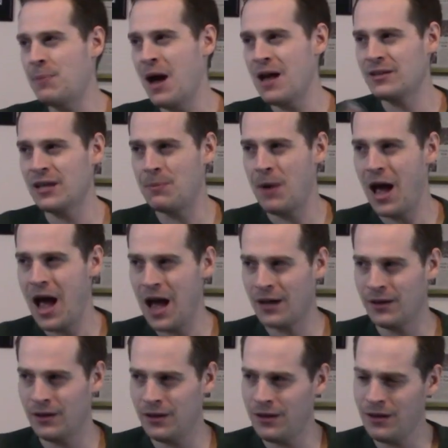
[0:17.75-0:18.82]
Posse
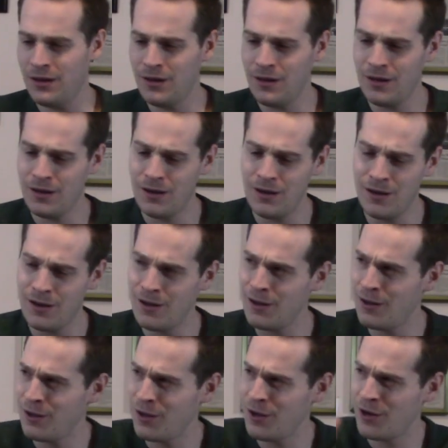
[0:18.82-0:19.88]

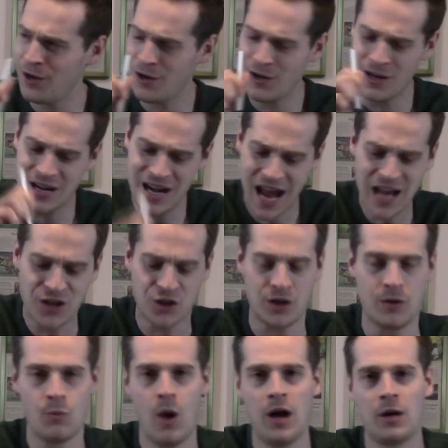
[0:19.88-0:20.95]
Packer
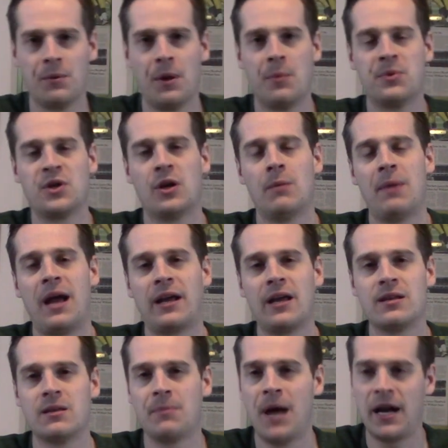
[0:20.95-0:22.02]
Nation. Welcome to an episode of
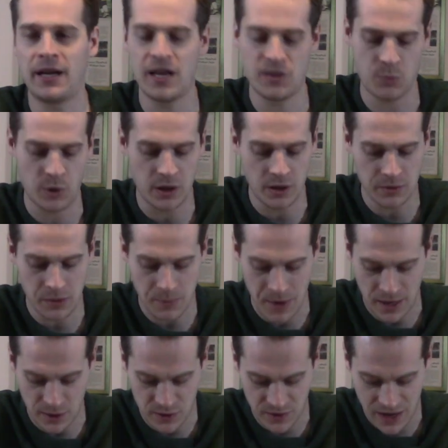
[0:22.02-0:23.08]
Packcast, a podcast where you don't do a
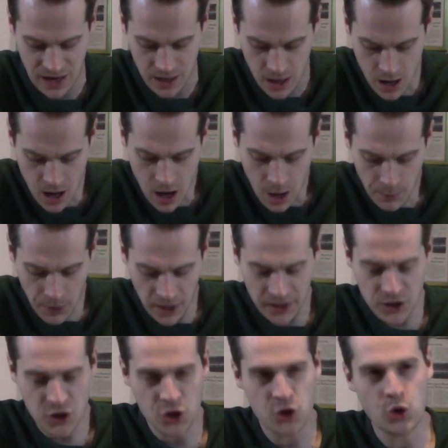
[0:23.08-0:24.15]
Packers fan, but
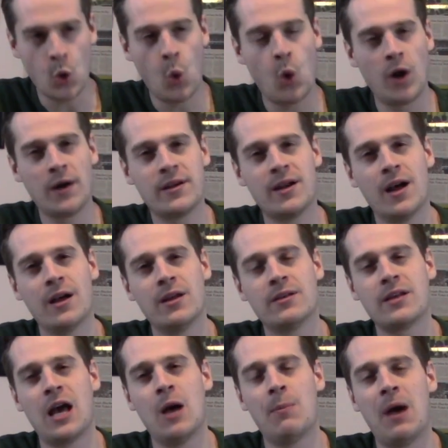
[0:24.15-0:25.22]
it sure
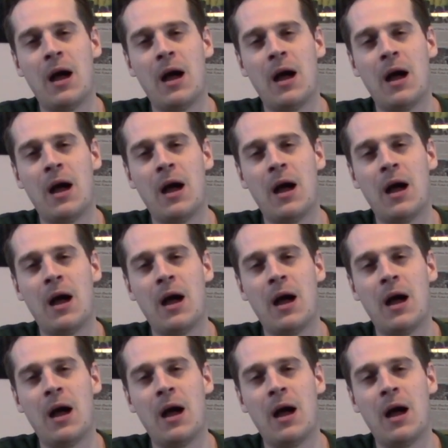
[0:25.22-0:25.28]
does help.